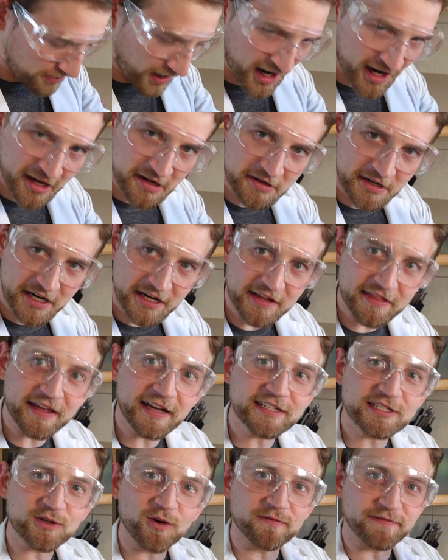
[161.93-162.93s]
bucket or
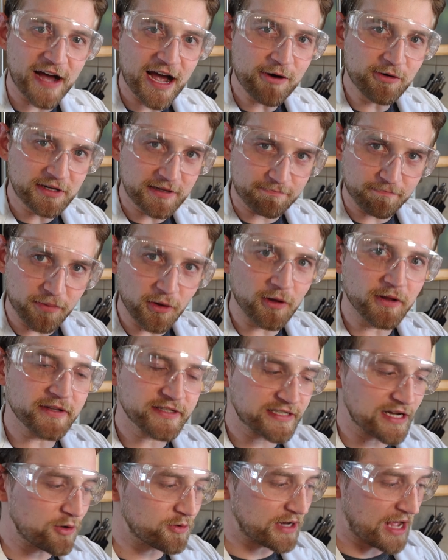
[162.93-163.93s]
anything, so if I were to pull
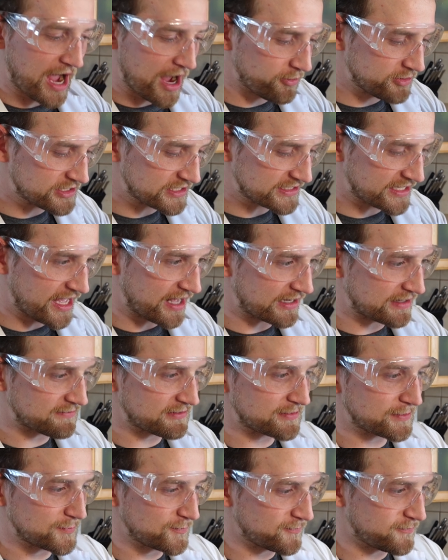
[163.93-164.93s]
this out, I would just get
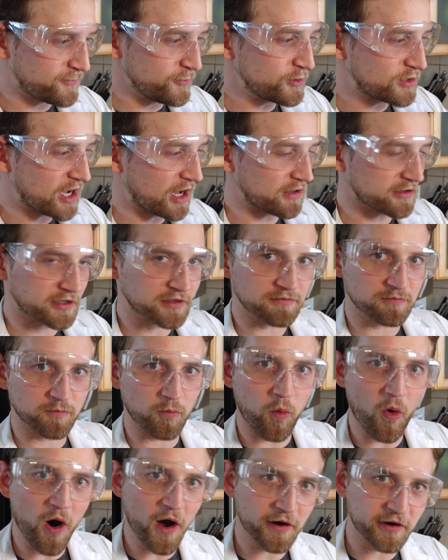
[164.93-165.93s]

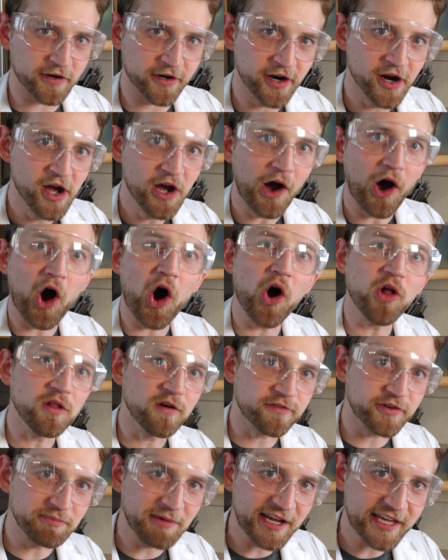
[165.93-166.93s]
food-colored water all
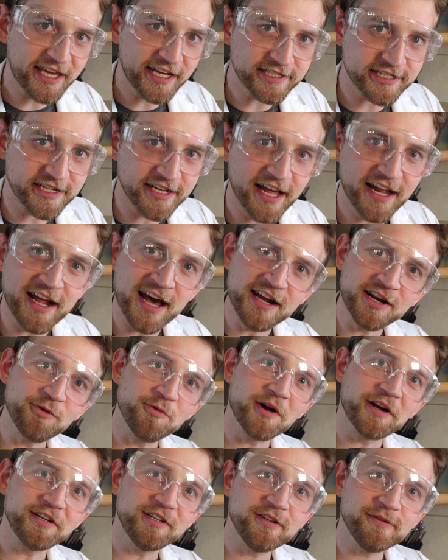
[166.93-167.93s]
over my kitchen, and I don't
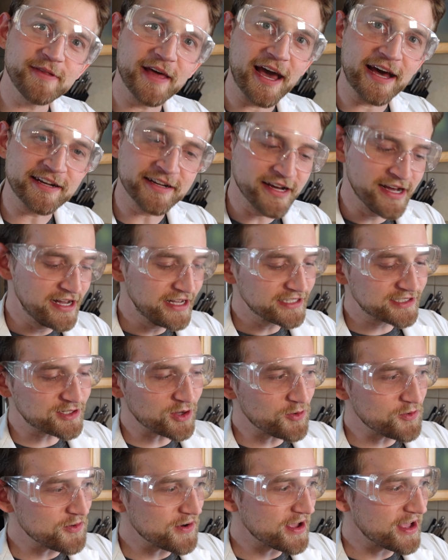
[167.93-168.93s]
want to do that.
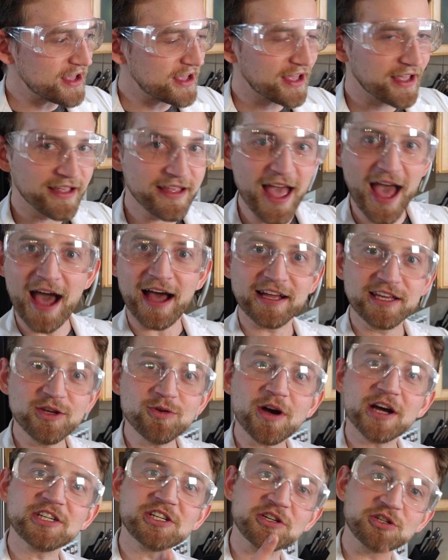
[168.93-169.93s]
So yeah, you
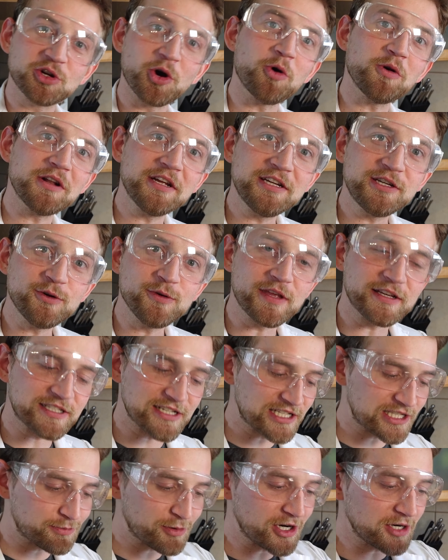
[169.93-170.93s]
guys should totally do this
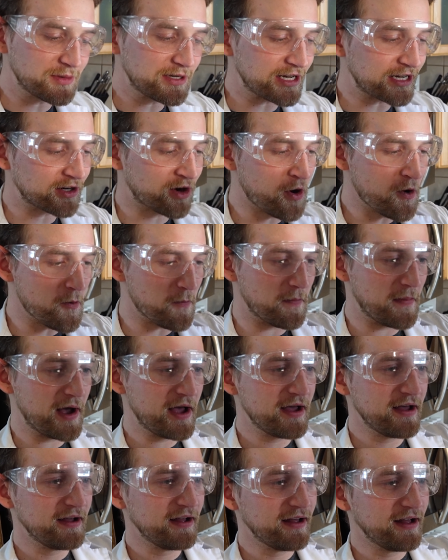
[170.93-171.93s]
experiment at home.
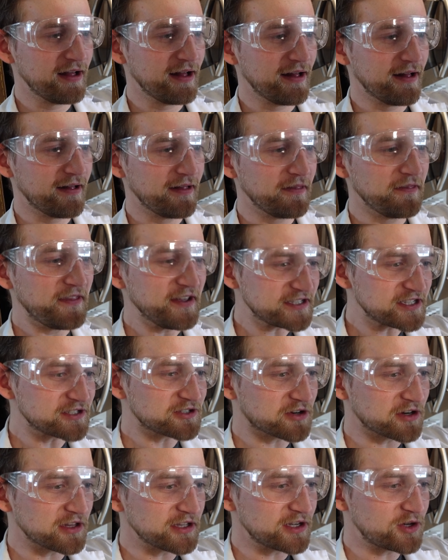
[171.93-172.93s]
This is
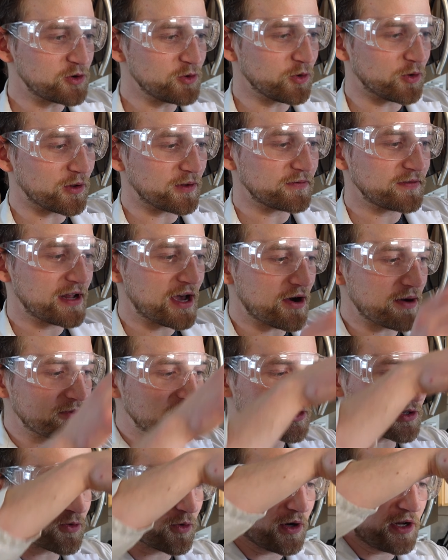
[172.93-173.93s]
really cool. Now I'm
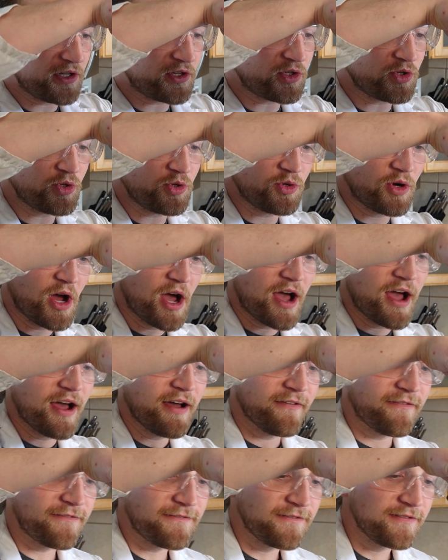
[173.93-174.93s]
just going to
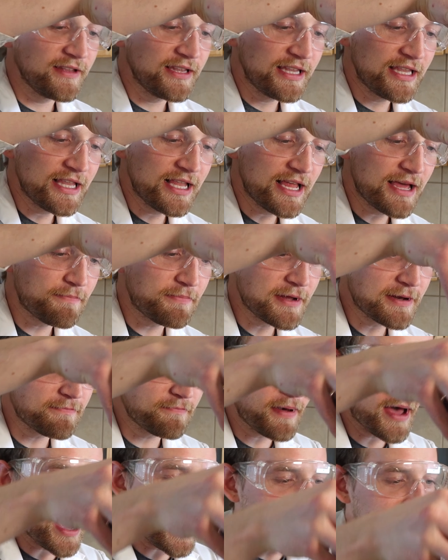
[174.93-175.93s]
flip it
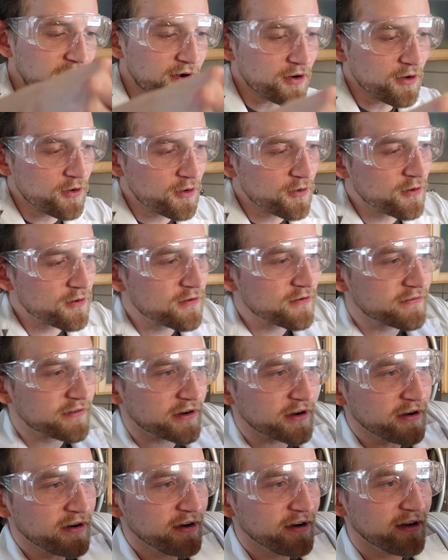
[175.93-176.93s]
back
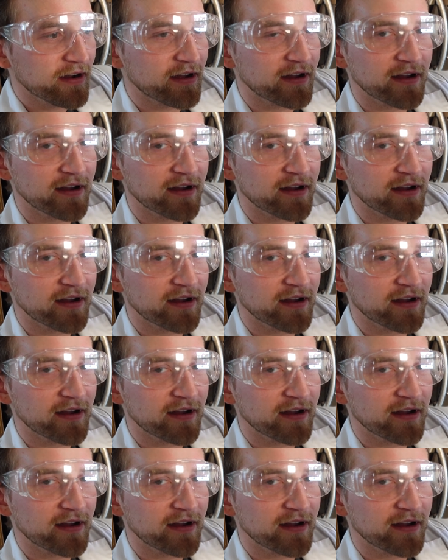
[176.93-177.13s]
over.